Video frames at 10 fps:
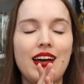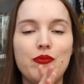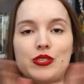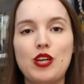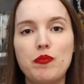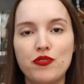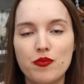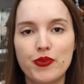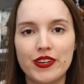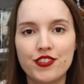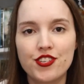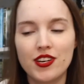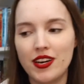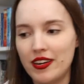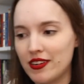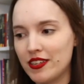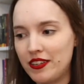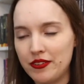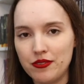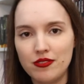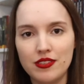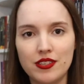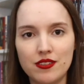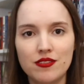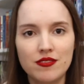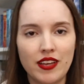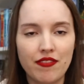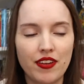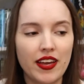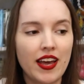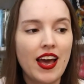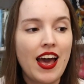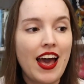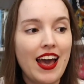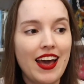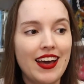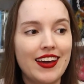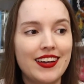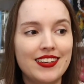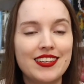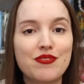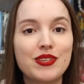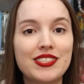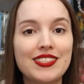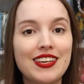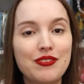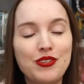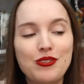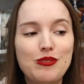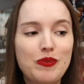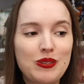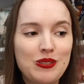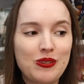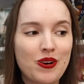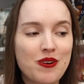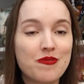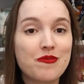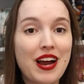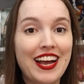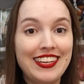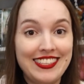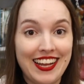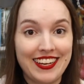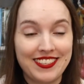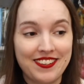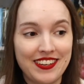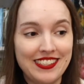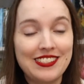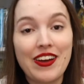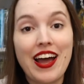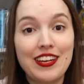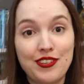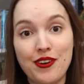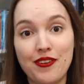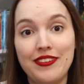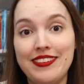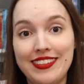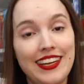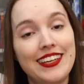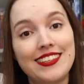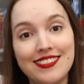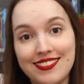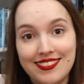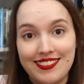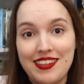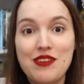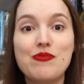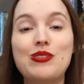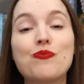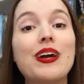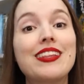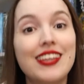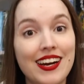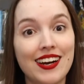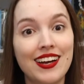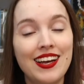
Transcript: we stopped for brunch at a cute little cafe, and there was a used bookstore right next to it. So I had to go. It was right there.